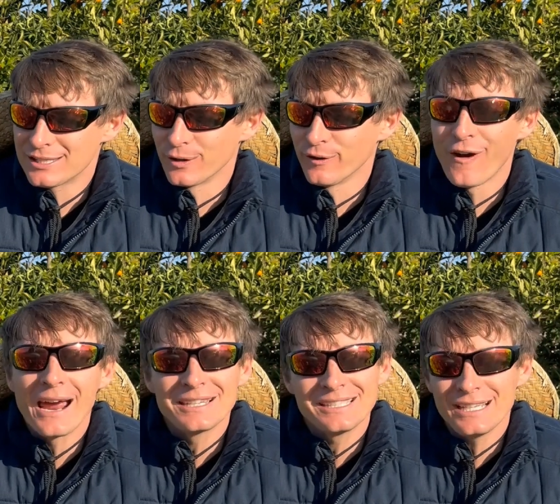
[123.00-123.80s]

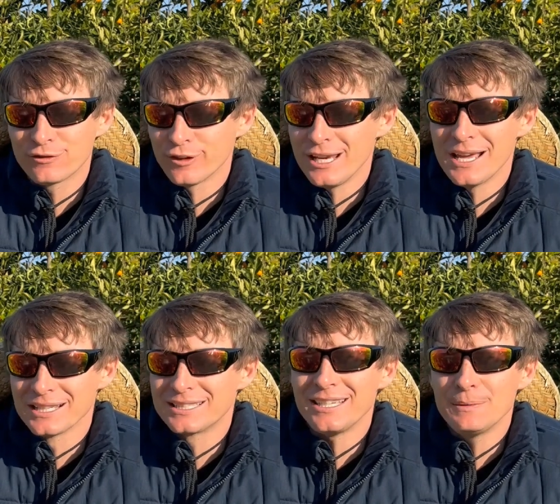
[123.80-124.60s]
certified
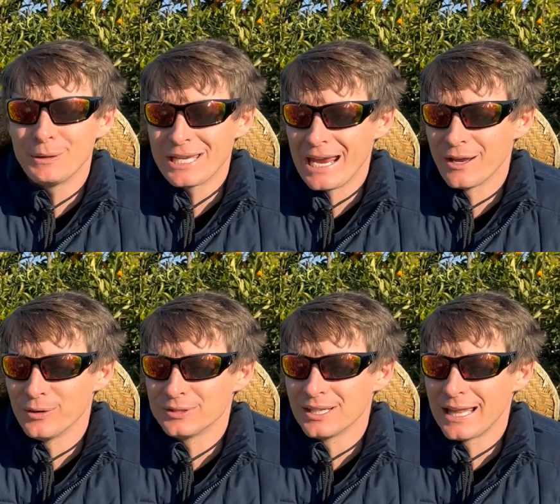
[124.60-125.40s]
disease-free seed
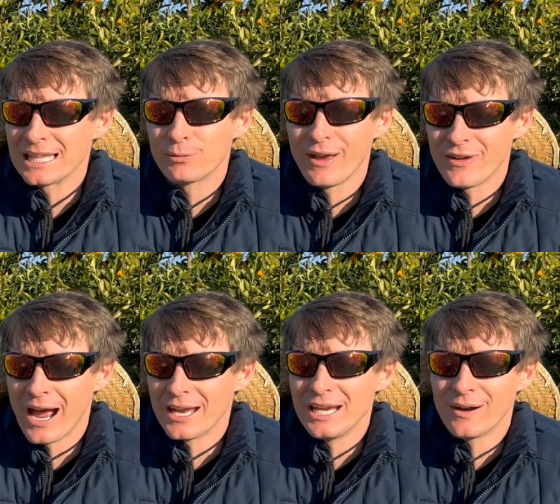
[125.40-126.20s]
potatoes, and that's what I've
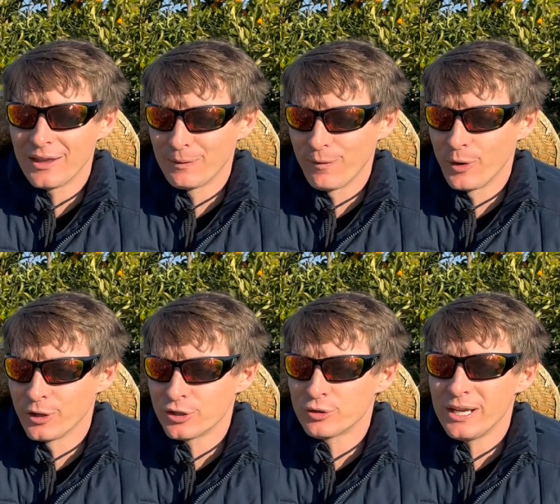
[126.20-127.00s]
got here. I got them from the
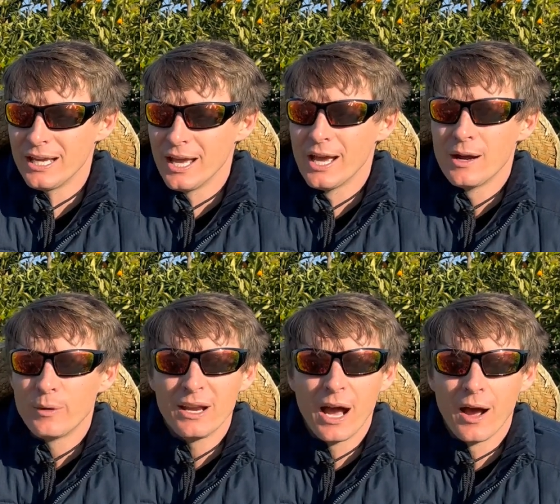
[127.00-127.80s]
nursery.
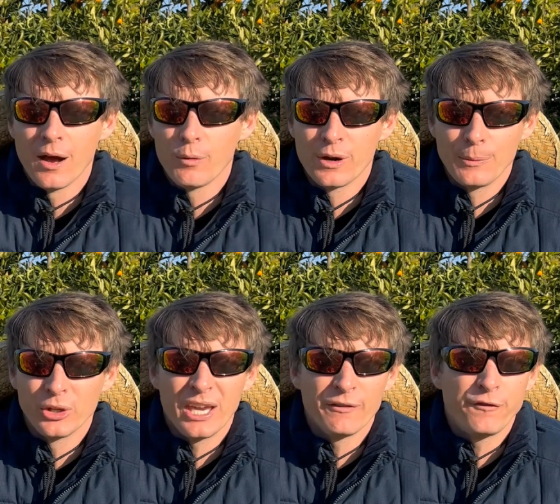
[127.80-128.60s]
We were able
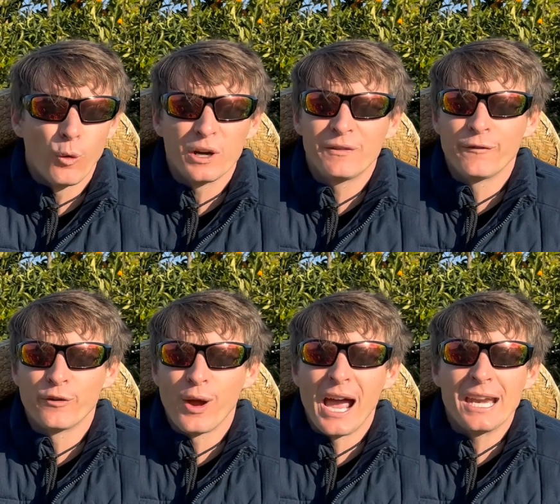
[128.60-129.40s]
to get 4 different
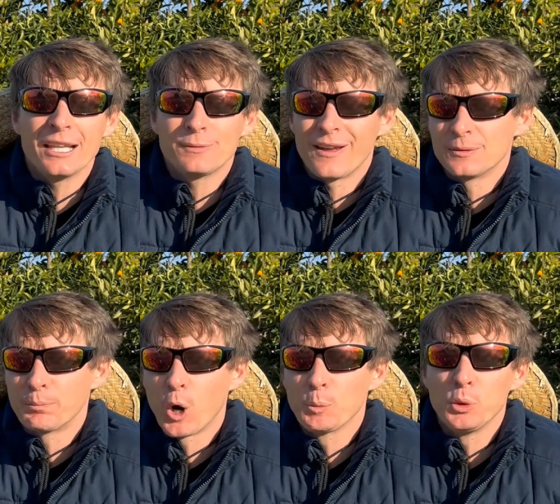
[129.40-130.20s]
varieties. We got some
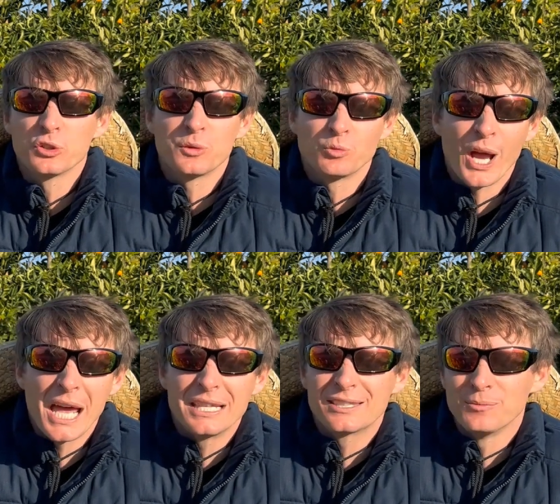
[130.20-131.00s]
purples, some
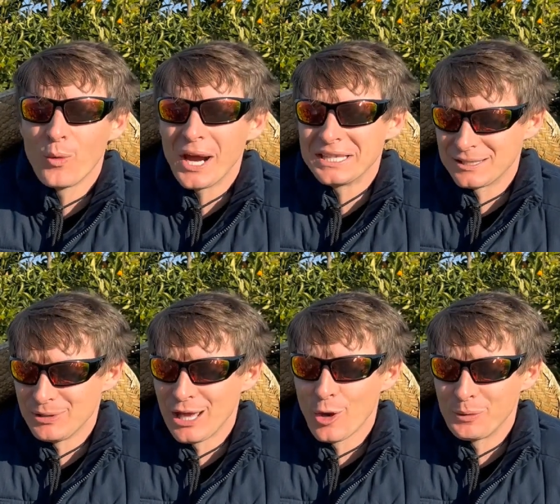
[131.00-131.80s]
reds, some whites, some
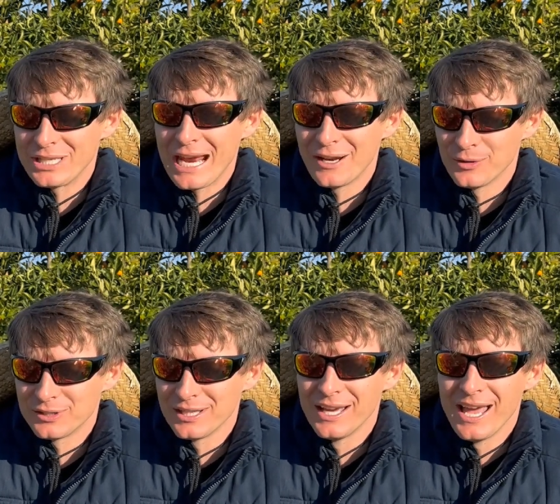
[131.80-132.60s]
yellow potatoes.